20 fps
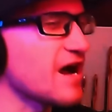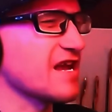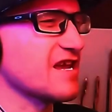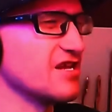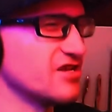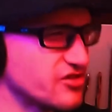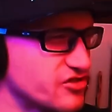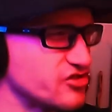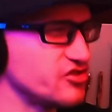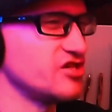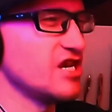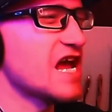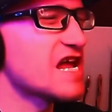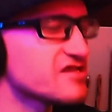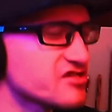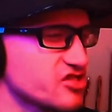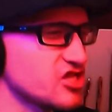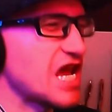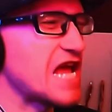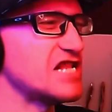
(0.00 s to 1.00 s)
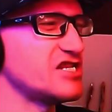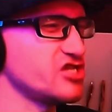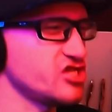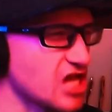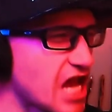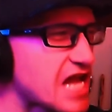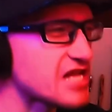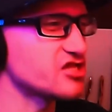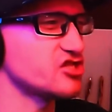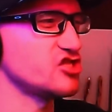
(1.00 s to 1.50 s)
fucking shit, jet,
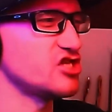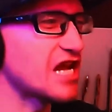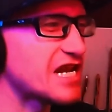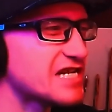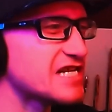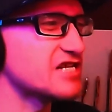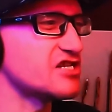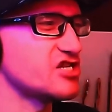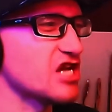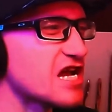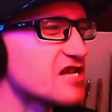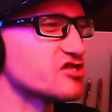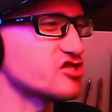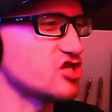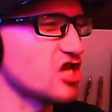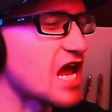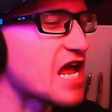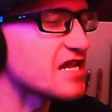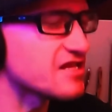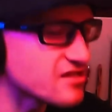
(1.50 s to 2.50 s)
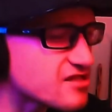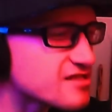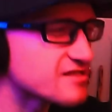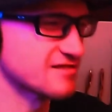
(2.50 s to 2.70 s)
jet, jetty, jet, jet.